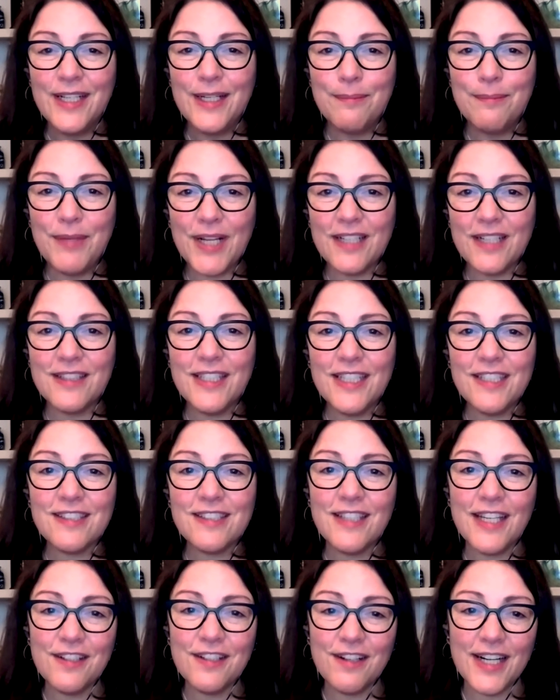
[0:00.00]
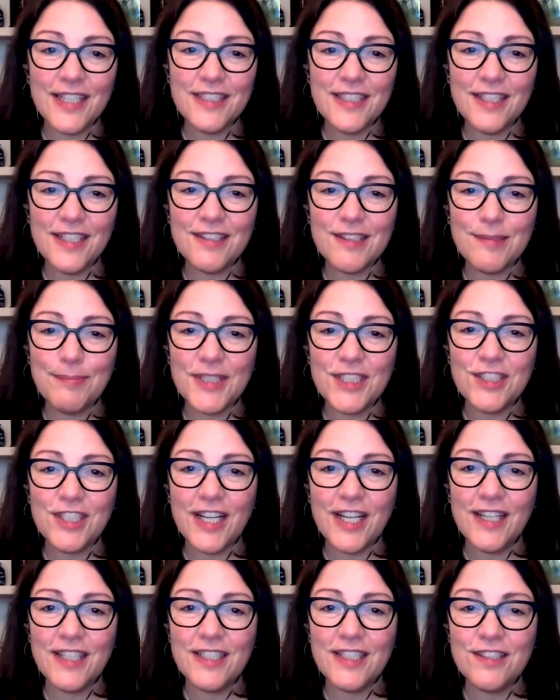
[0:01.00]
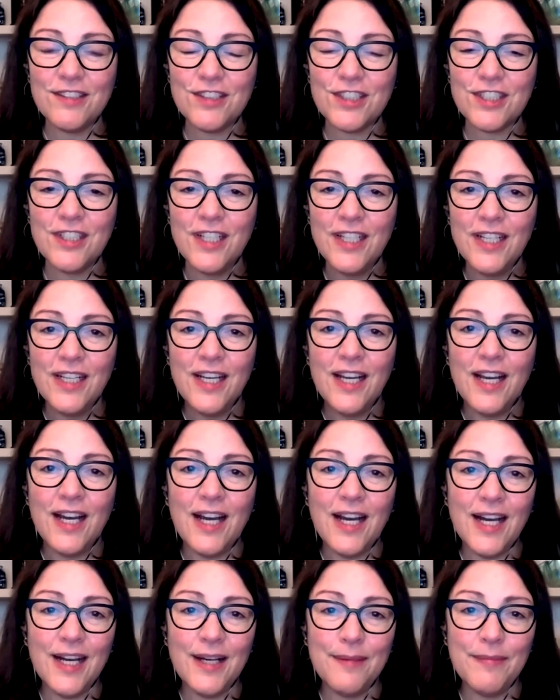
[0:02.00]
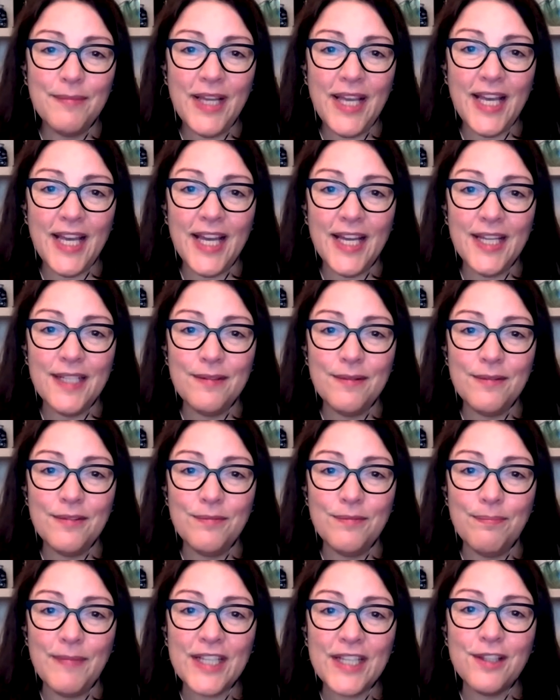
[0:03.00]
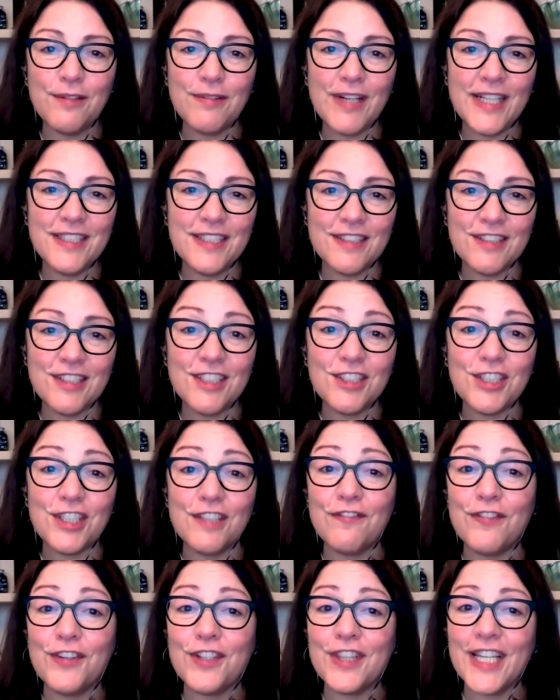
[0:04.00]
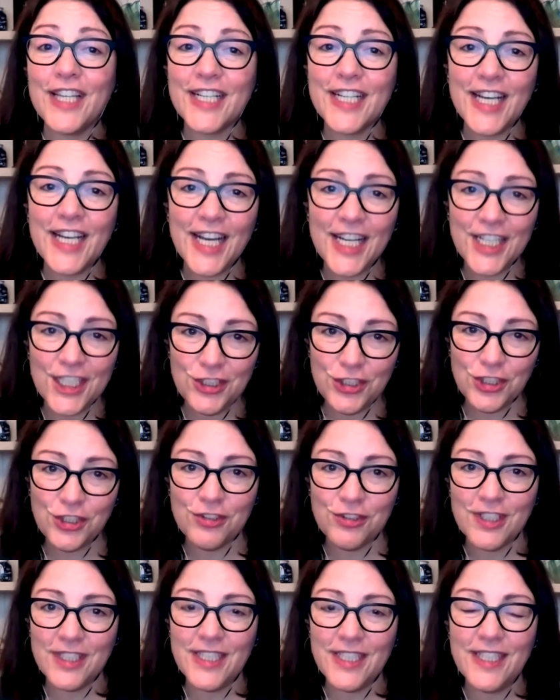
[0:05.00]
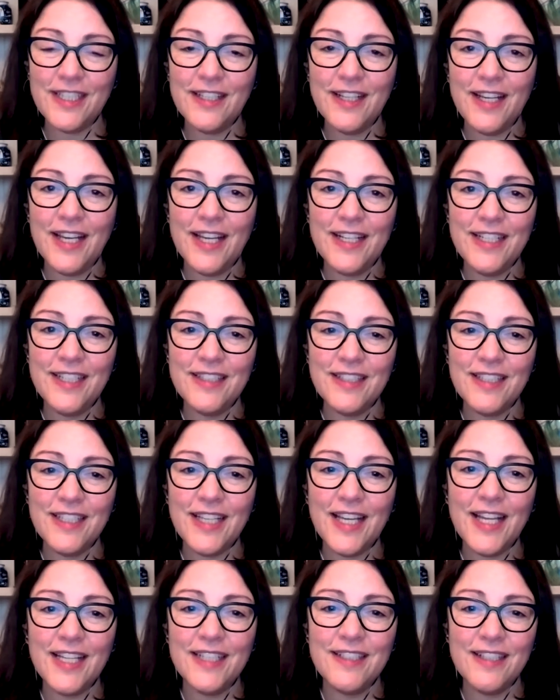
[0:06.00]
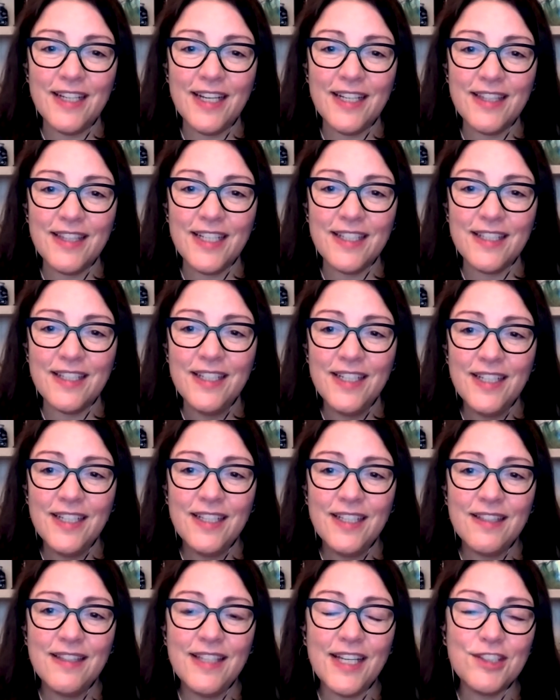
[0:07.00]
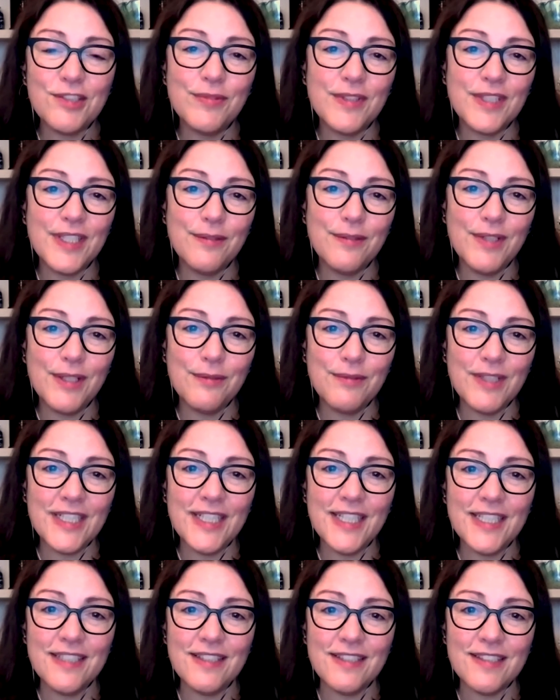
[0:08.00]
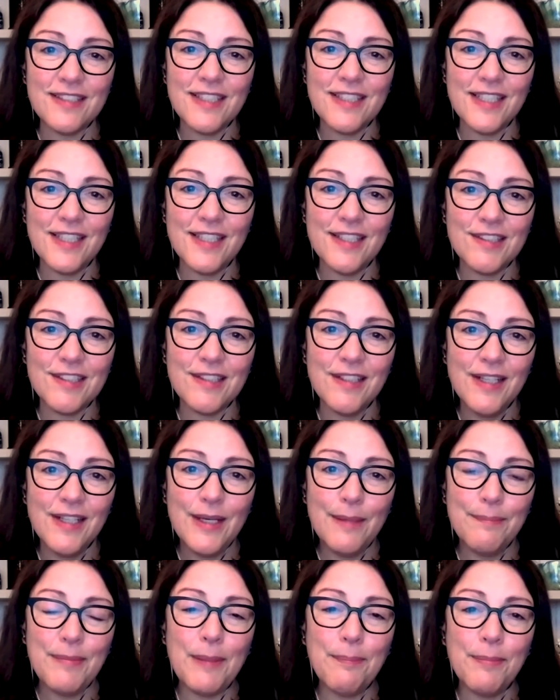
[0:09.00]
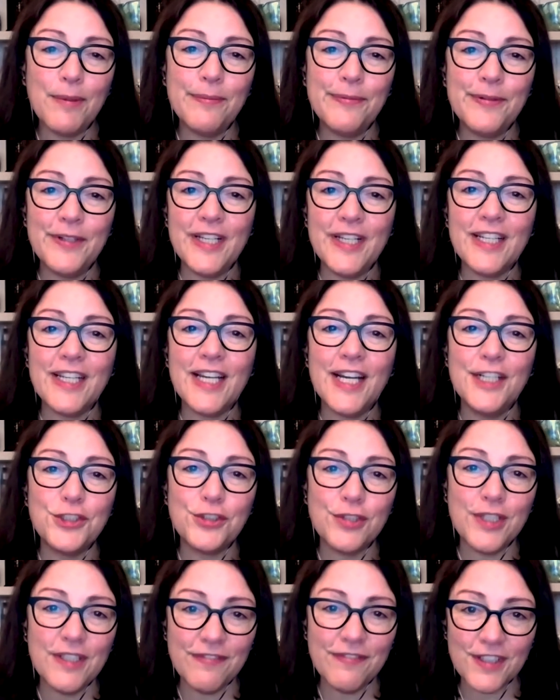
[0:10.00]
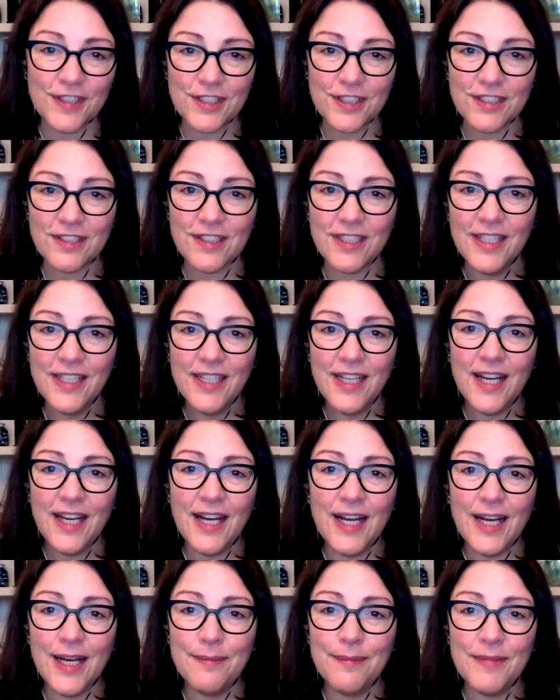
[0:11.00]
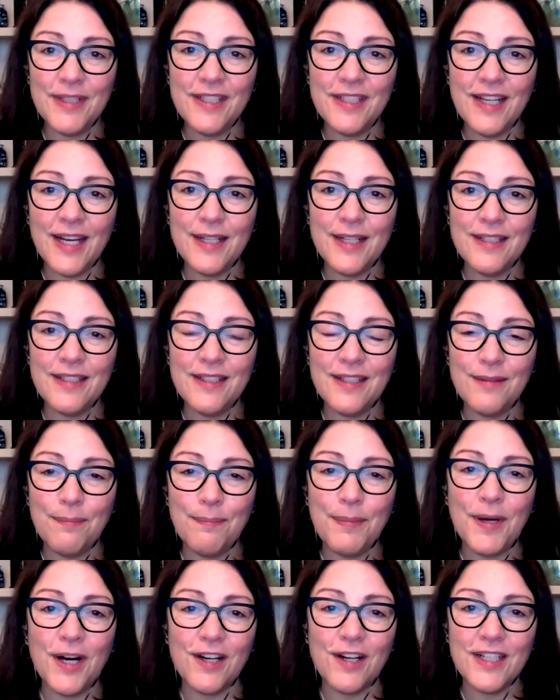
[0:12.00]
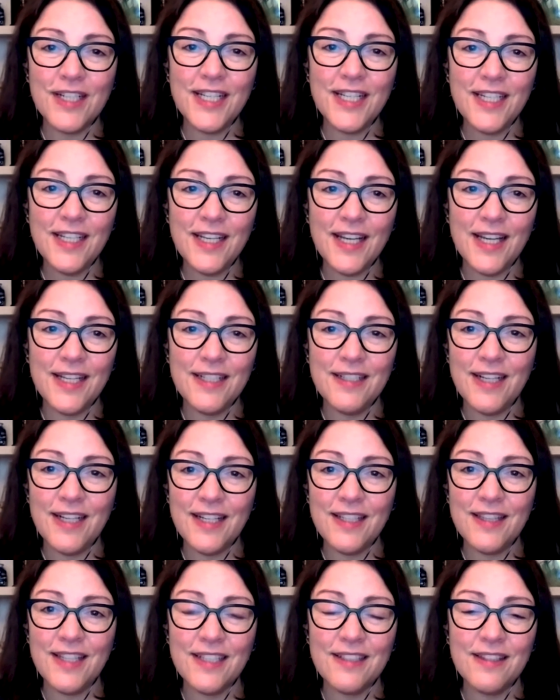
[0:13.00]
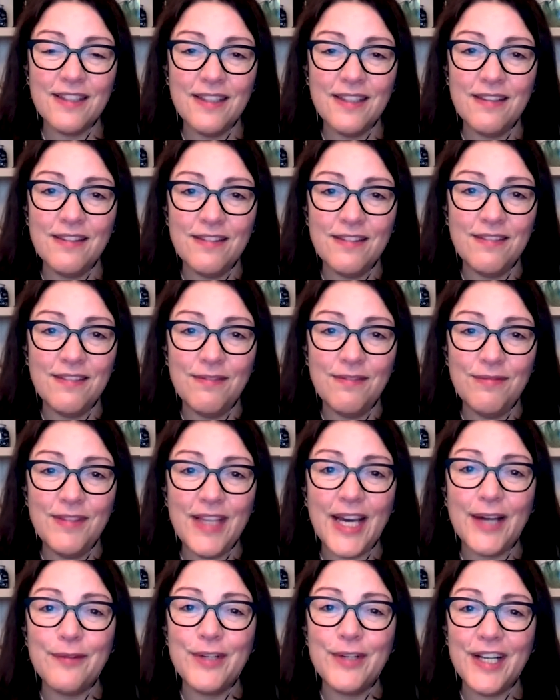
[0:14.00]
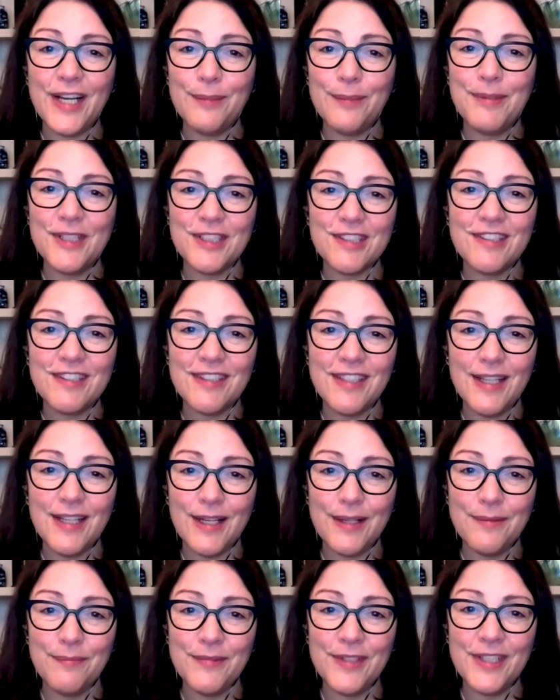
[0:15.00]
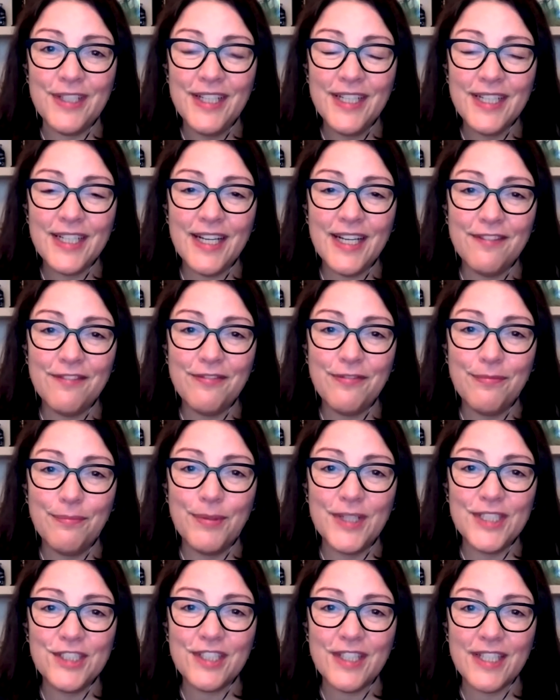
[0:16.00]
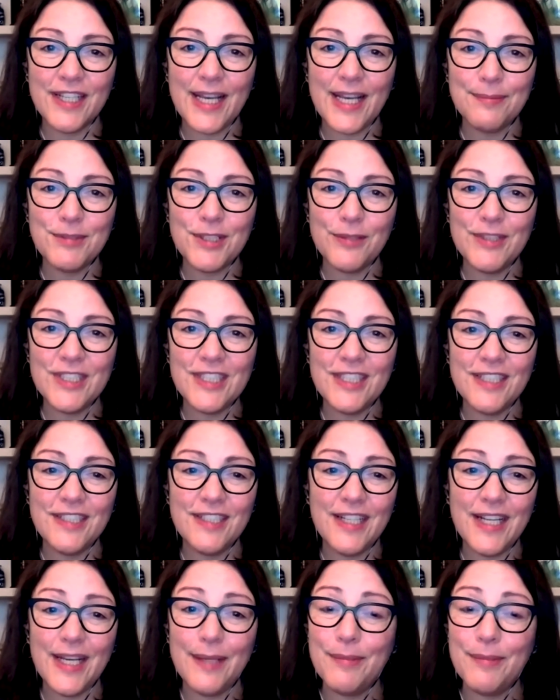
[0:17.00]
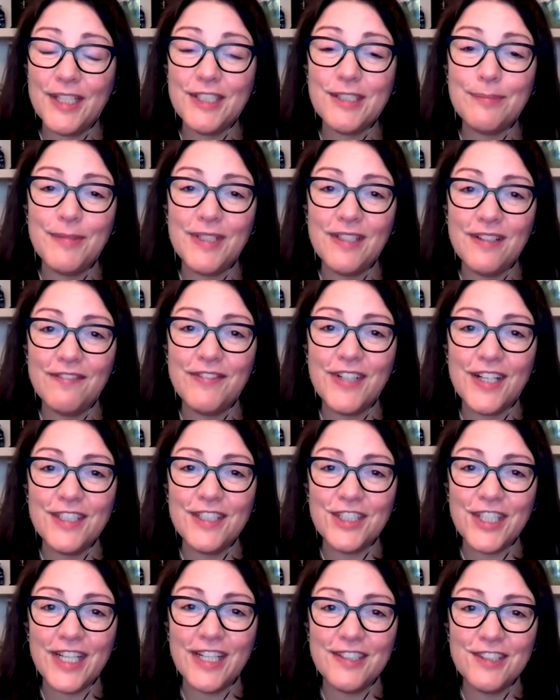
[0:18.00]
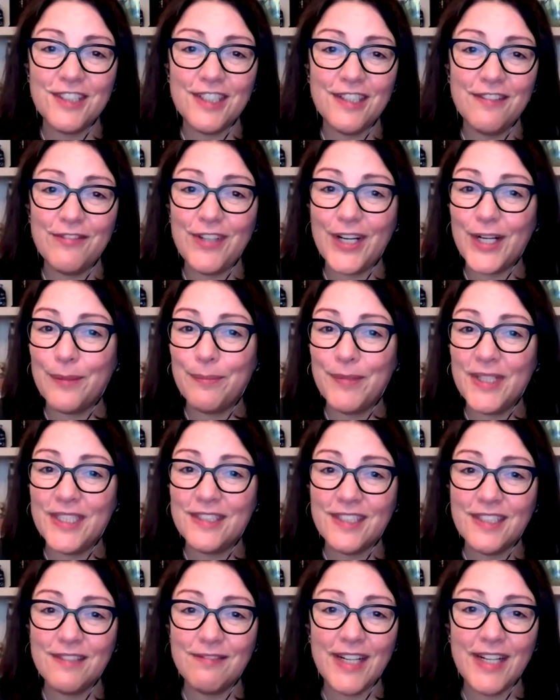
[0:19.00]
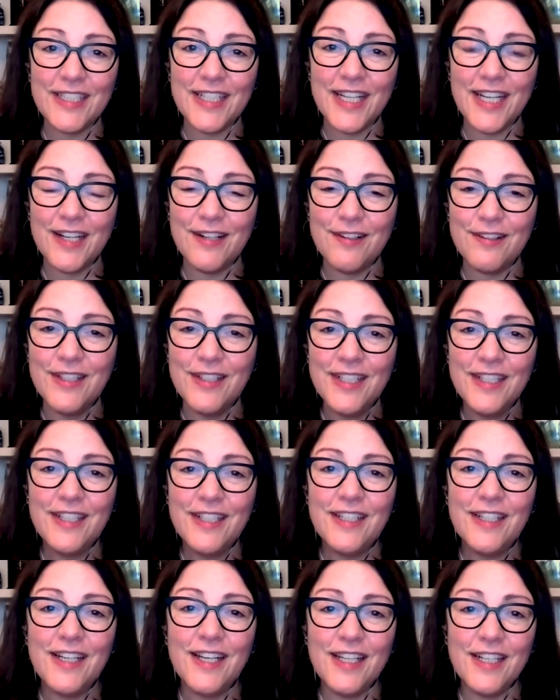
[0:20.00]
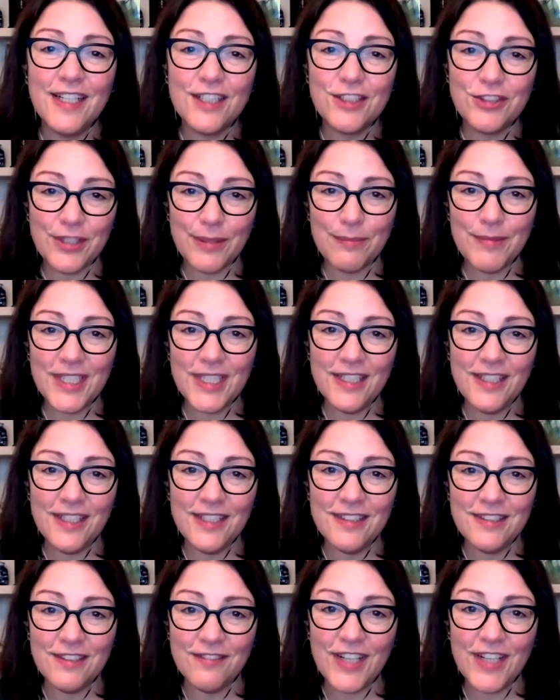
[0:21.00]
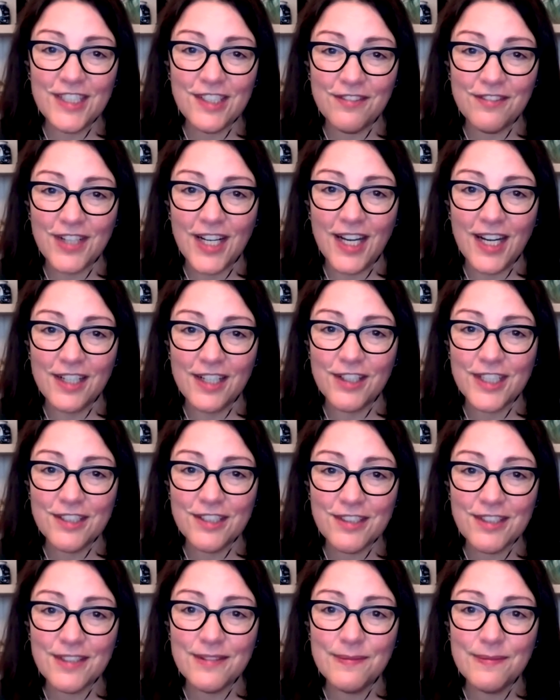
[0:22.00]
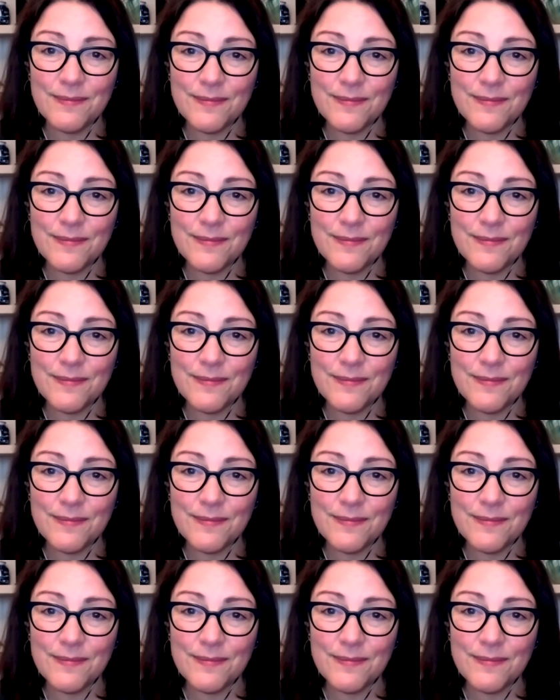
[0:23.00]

but at least let your ideas be challenged um, and make the right decision for the country. And in the end, I think that's really what we need to see is people putting country first, um, not party. And I think that would help us uh, kind of bridge the gaps that we see today. But it's been a very challenging environment, and right now, an extremely divisive Congress.